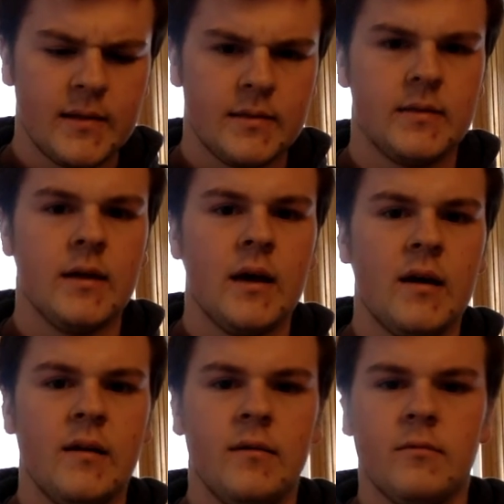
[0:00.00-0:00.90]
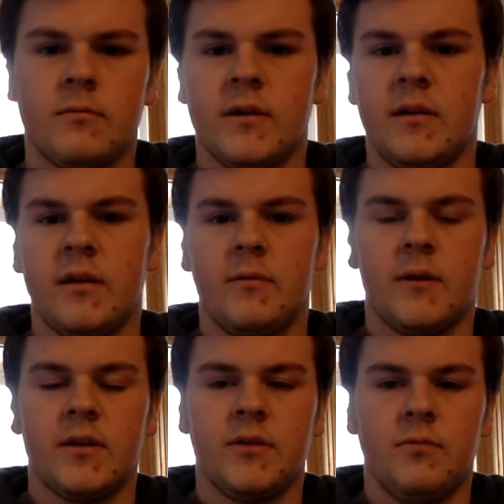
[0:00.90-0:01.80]
not really
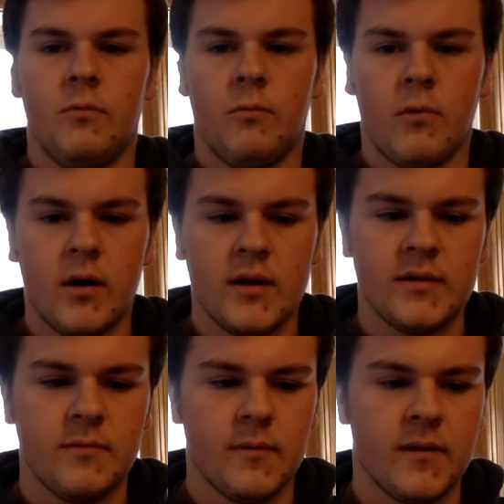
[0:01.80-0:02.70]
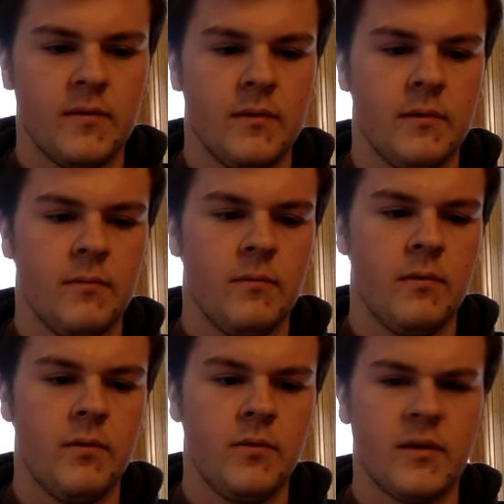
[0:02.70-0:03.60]
what you want with
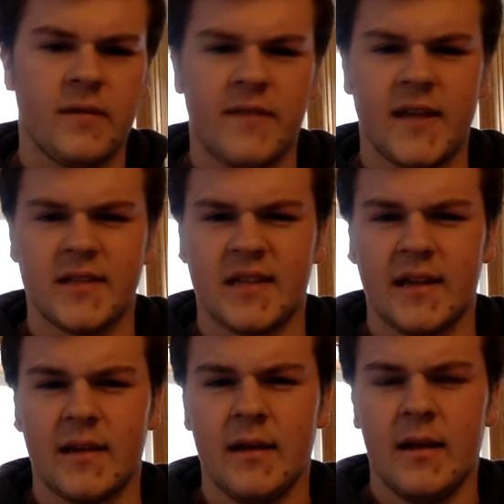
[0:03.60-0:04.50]
who they're facing.